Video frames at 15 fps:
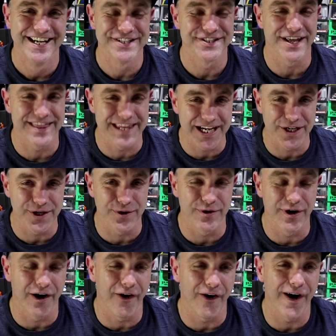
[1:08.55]
So thank
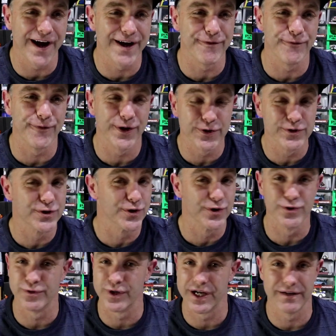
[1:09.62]
you. I will
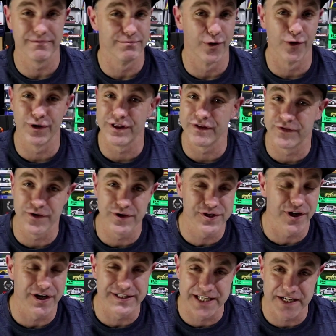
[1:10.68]
do more in the
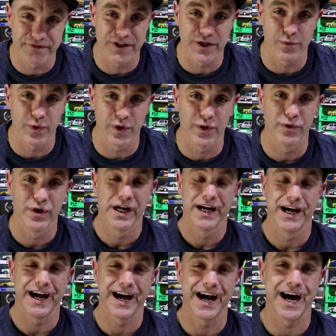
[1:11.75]
future. I definitely will.
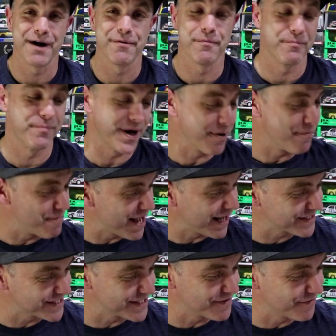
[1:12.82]
But a
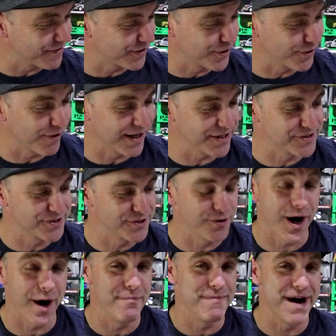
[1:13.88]
massive congrats to
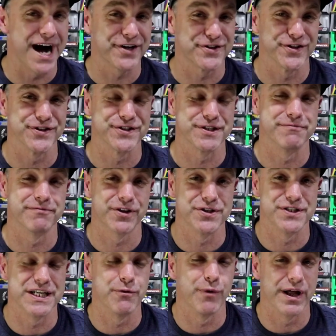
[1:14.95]
Mark Johnson,
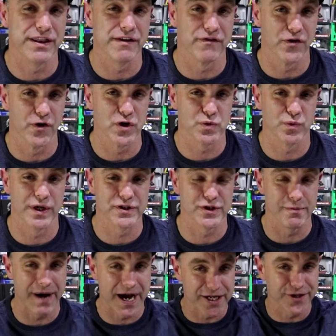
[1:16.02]
because he won the first one.
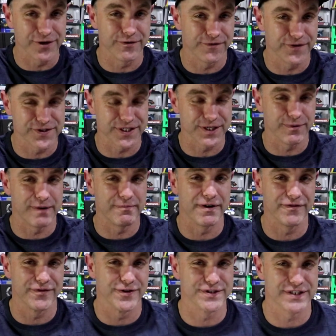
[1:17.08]
So mate, you officially won
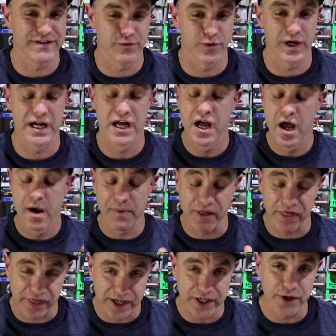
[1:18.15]
my first giveaway.
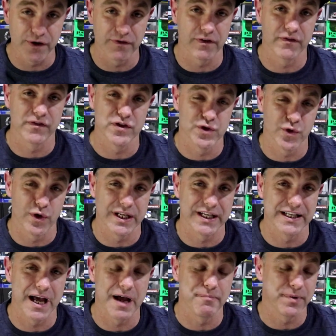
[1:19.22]
But thank you everyone for
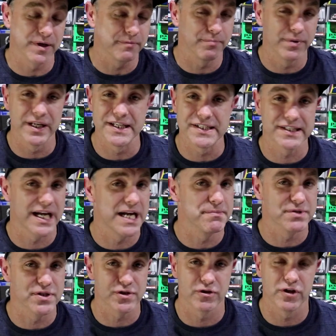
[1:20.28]
joining that. But please
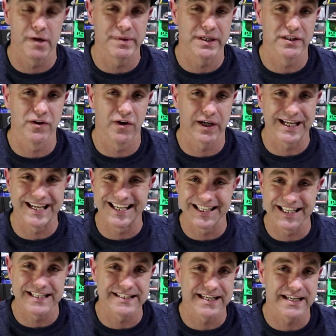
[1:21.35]
keep subscribing and liking,
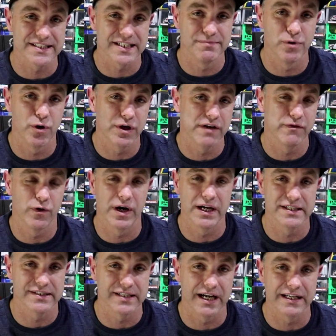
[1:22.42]
and let's get some more
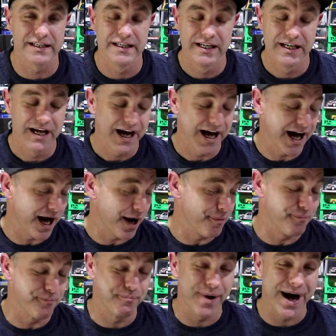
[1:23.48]
giveaways done.
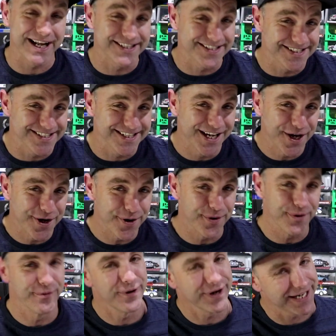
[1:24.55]
But
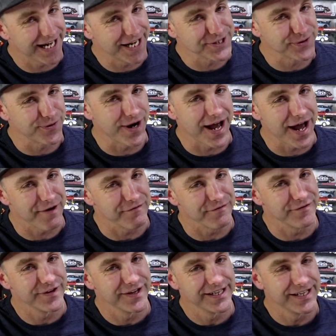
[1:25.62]
what cars do I have?
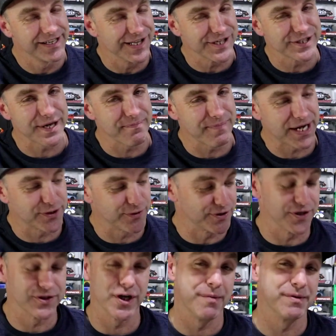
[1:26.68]
Let's get back to it.
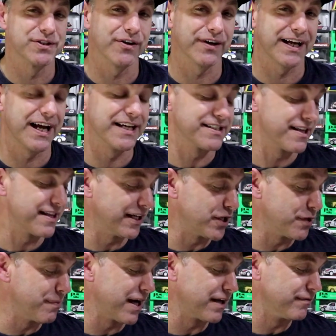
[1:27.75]
So Simon Slot Cars,
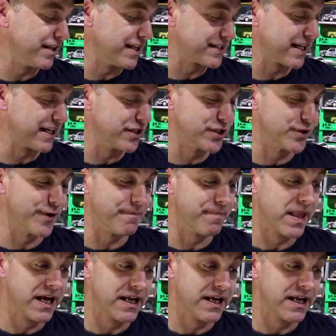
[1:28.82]
thank you, mate. Let's get into it.